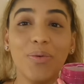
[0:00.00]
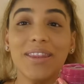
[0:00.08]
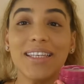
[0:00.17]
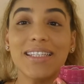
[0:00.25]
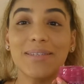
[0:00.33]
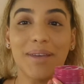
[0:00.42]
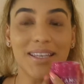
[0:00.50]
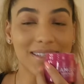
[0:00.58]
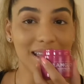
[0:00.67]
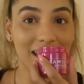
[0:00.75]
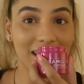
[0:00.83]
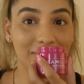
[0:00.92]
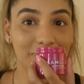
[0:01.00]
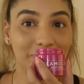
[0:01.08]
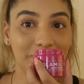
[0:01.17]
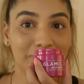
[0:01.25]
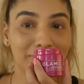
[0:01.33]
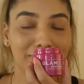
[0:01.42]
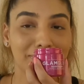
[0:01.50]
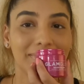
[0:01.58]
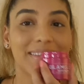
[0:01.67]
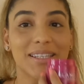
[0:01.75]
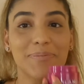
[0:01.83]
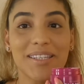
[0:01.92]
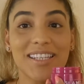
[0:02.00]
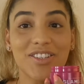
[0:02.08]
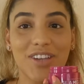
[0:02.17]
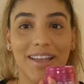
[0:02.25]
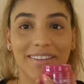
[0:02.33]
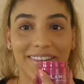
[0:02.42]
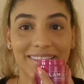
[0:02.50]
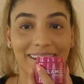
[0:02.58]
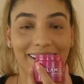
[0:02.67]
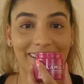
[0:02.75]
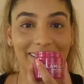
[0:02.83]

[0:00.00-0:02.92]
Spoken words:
what this smells like? This smells like childhood.